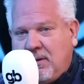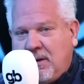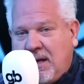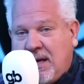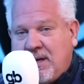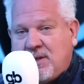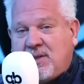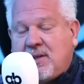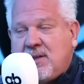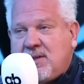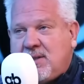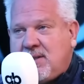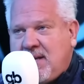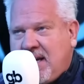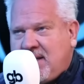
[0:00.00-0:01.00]
is
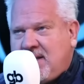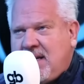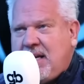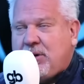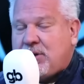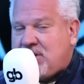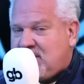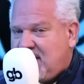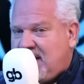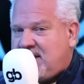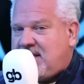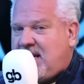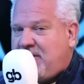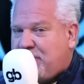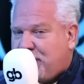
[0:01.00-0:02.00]
$60 or
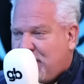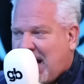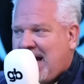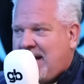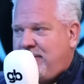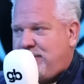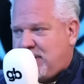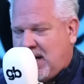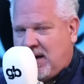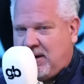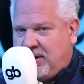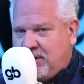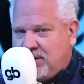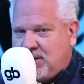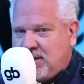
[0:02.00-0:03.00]

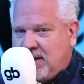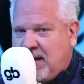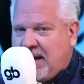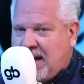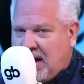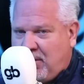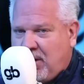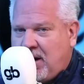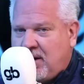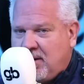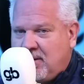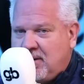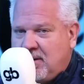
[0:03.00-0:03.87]
$65 an hour.